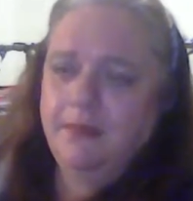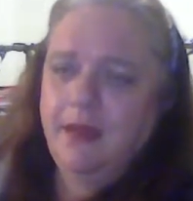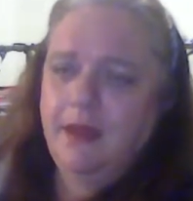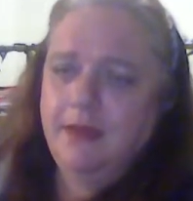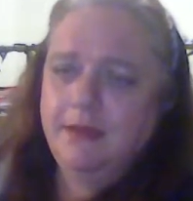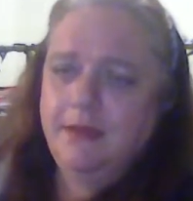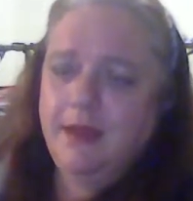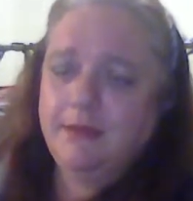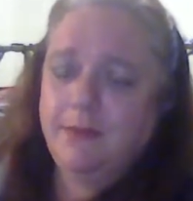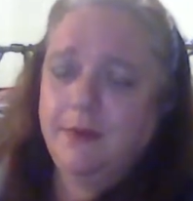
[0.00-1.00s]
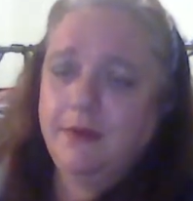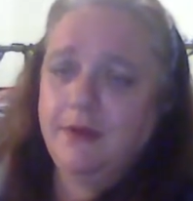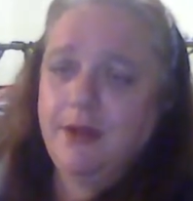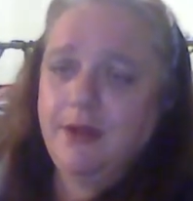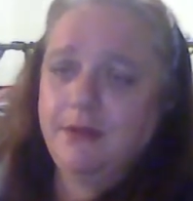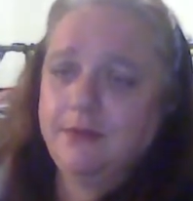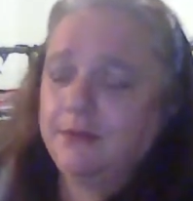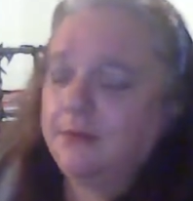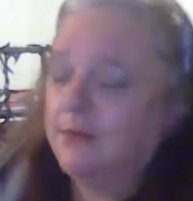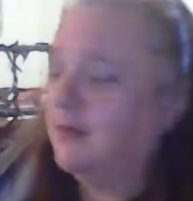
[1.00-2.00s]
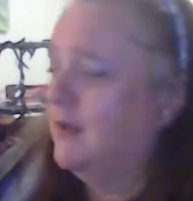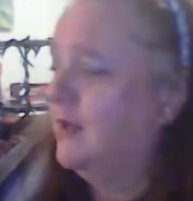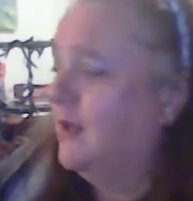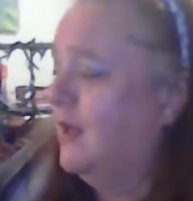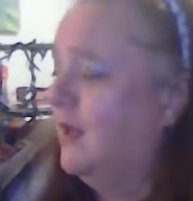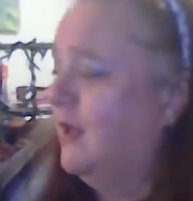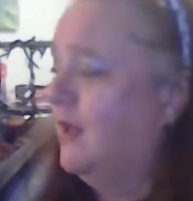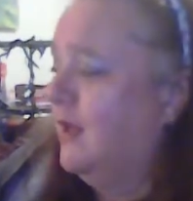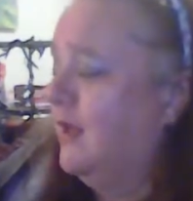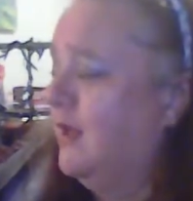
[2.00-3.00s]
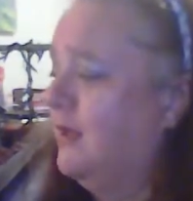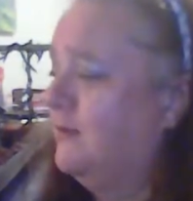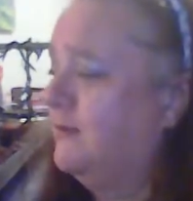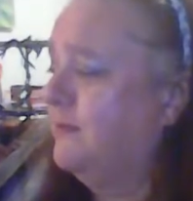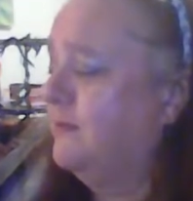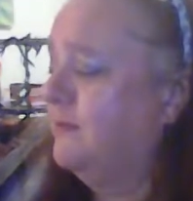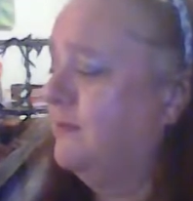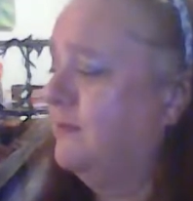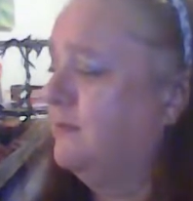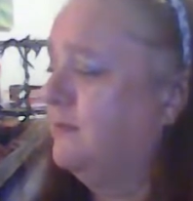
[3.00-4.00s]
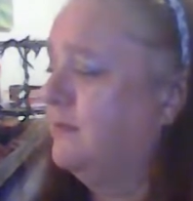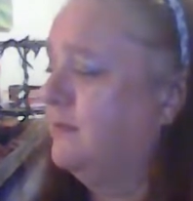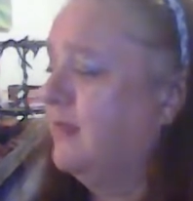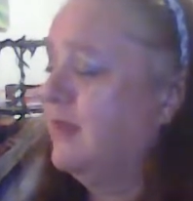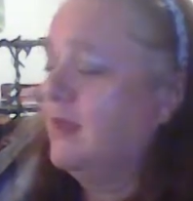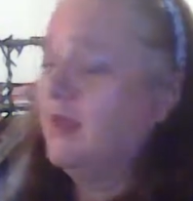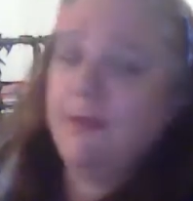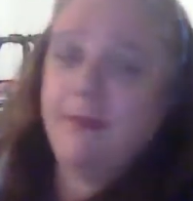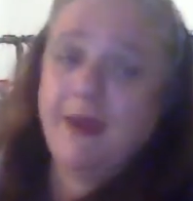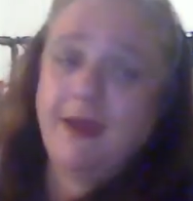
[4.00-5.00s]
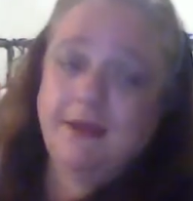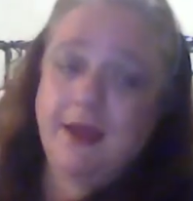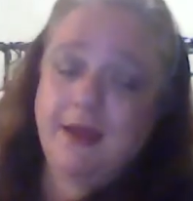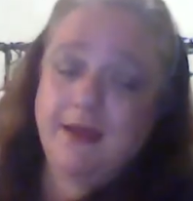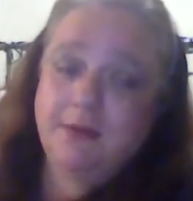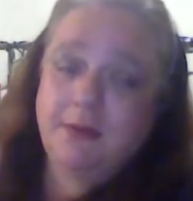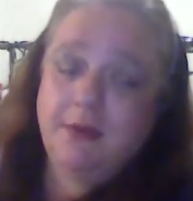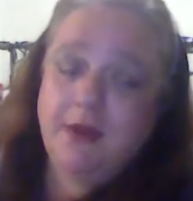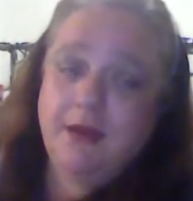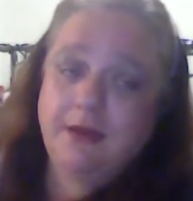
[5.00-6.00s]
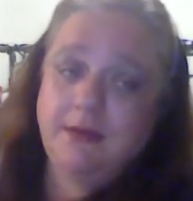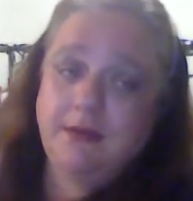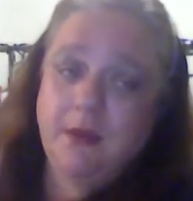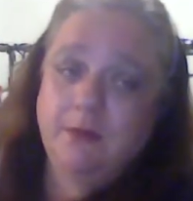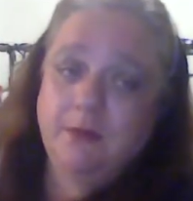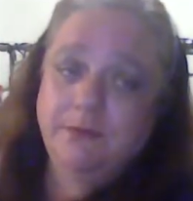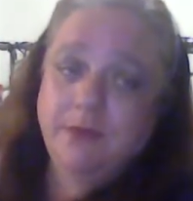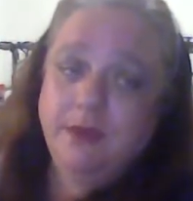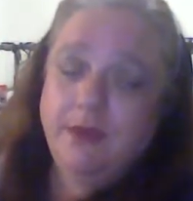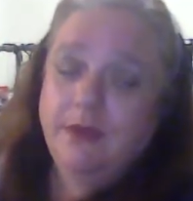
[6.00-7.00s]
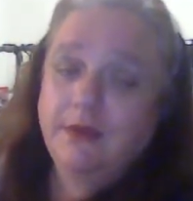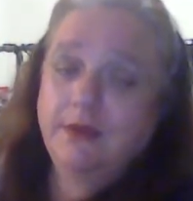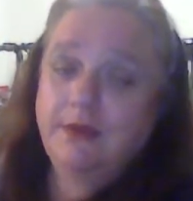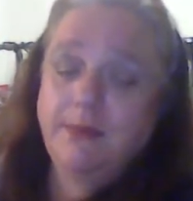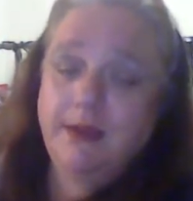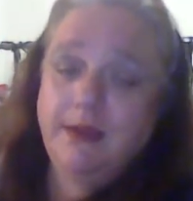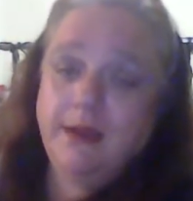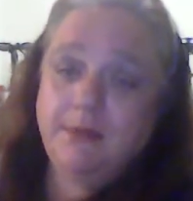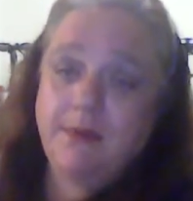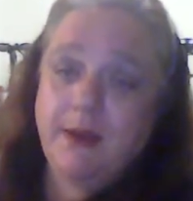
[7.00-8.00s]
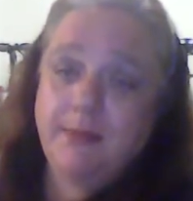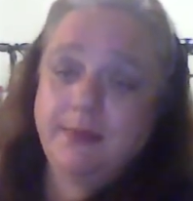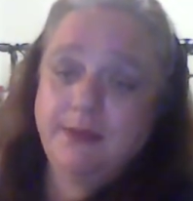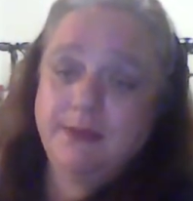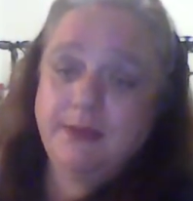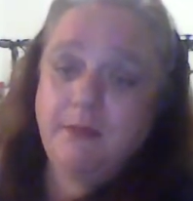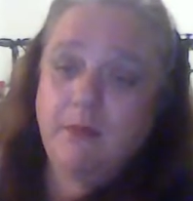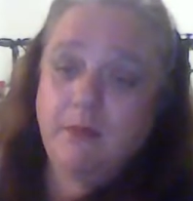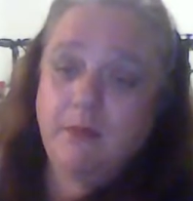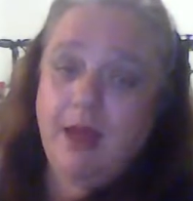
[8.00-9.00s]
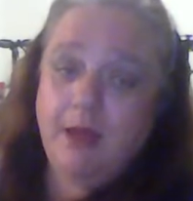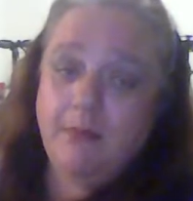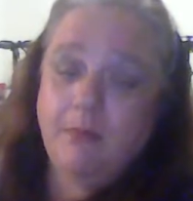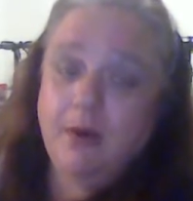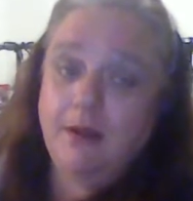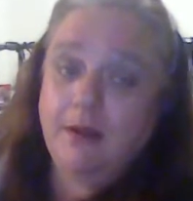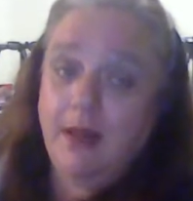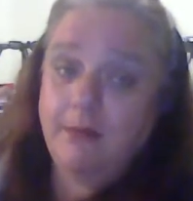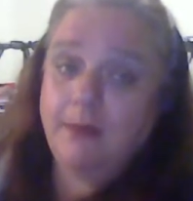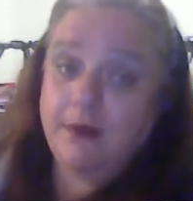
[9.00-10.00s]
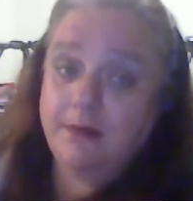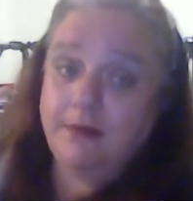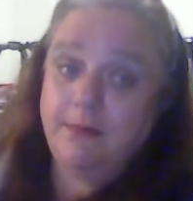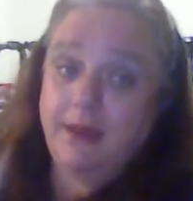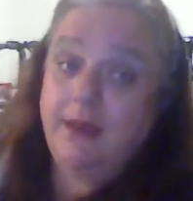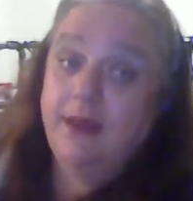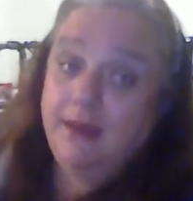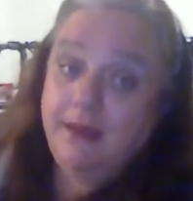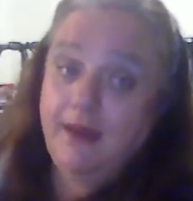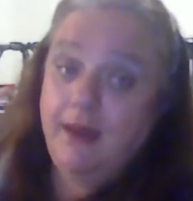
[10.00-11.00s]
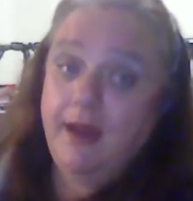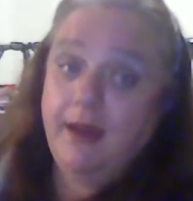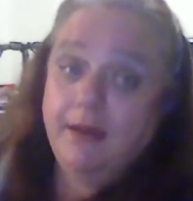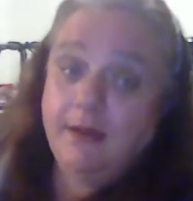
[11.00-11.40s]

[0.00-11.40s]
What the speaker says: Yeah, that's borderline. Um, am I an expert on it? No. Could somebody else probably say more, a lot more and a lot better than me? Yeah.